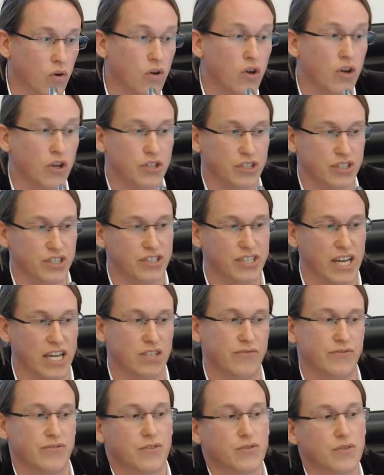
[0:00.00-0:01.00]
In this
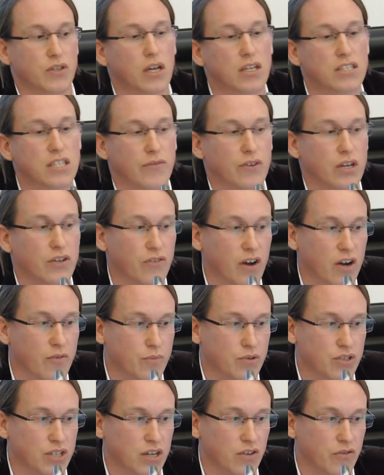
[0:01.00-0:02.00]
case,
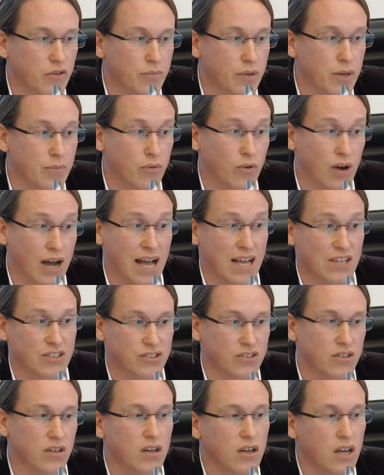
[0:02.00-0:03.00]
75% of the people
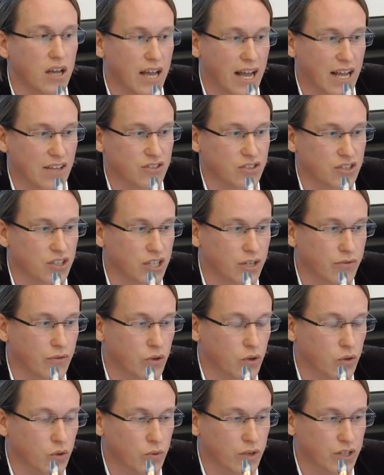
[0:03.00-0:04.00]
answered the
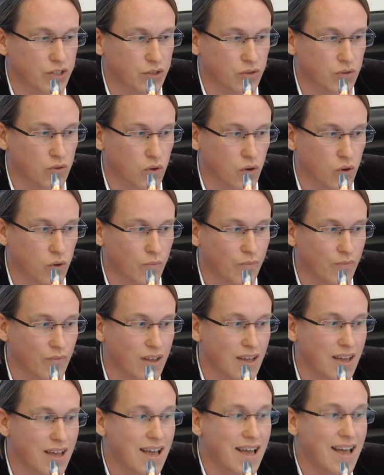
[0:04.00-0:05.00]
difficult question wrong.
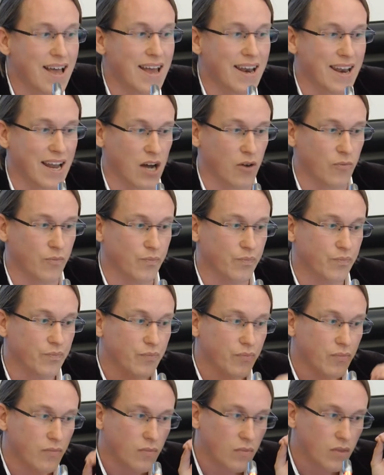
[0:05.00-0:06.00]
Now,
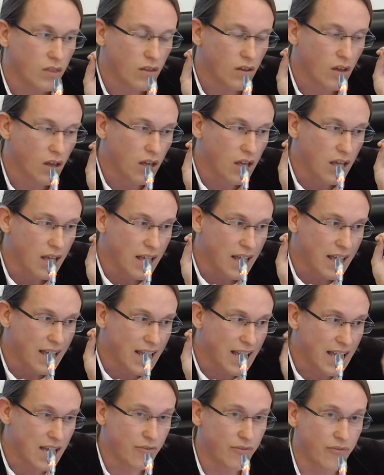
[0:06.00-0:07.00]

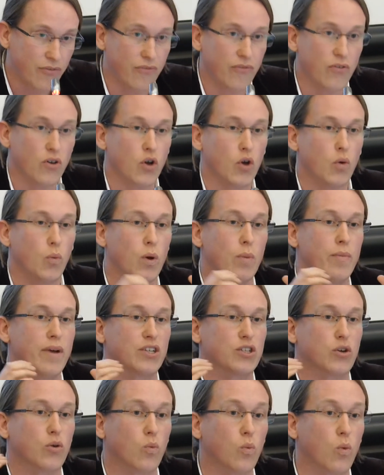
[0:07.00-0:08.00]
if we
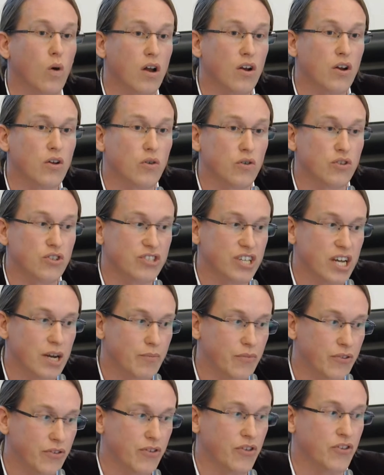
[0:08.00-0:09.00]
measure one
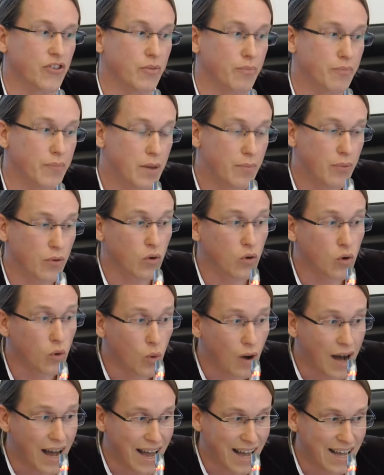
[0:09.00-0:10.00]
concept, the people
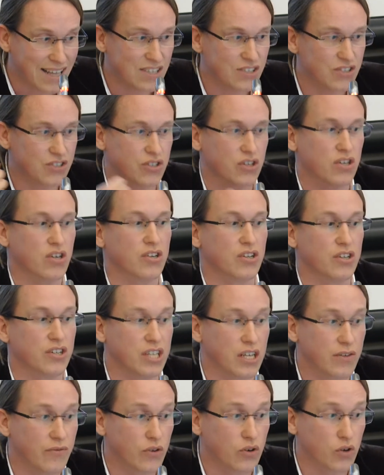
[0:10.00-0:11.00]
who answer the
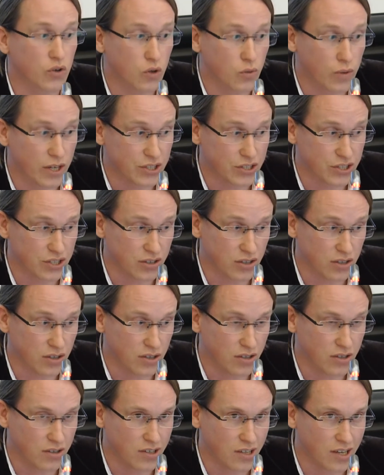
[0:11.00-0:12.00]
difficult question,
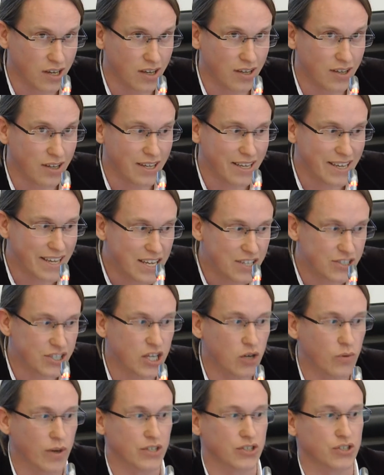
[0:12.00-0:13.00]
the easy
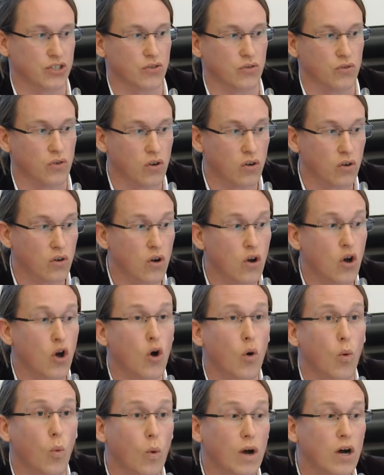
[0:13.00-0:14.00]
question wrong,
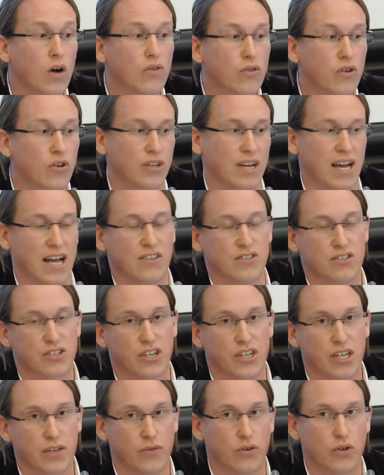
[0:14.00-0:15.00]
will not answer the
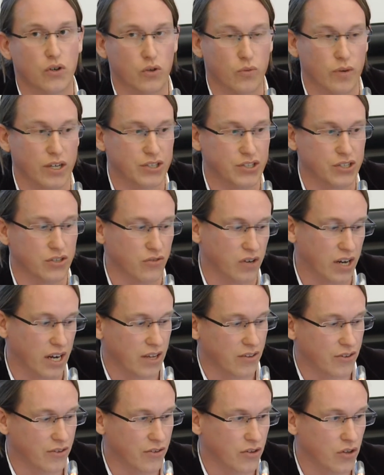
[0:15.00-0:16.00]
difficult question
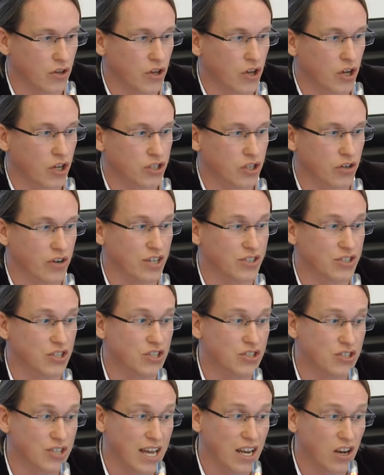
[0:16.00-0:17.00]
right. So there is a
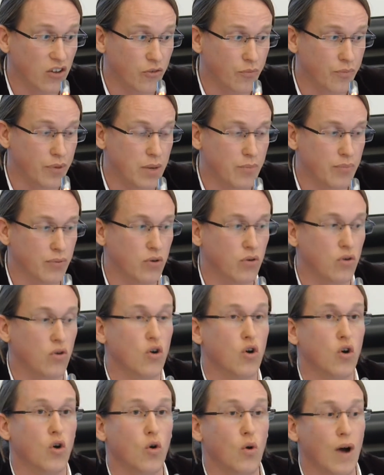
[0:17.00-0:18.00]
cell of people
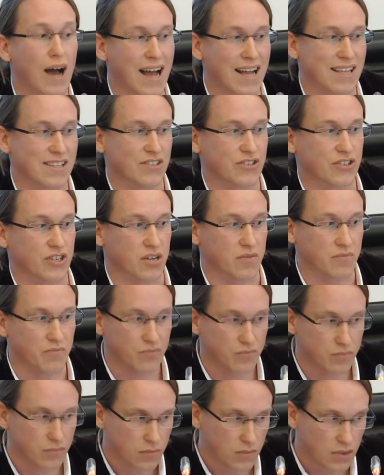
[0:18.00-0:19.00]
who answer
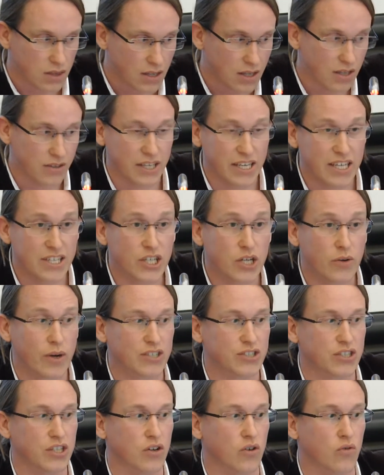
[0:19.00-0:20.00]
the easy
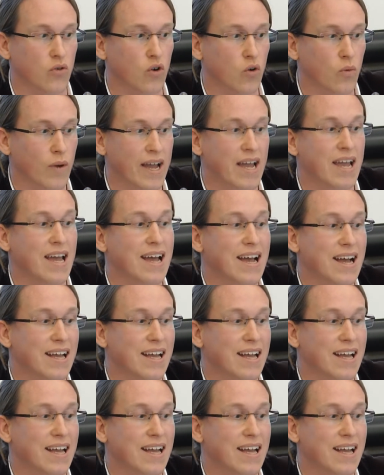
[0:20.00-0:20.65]
question in the wrong way.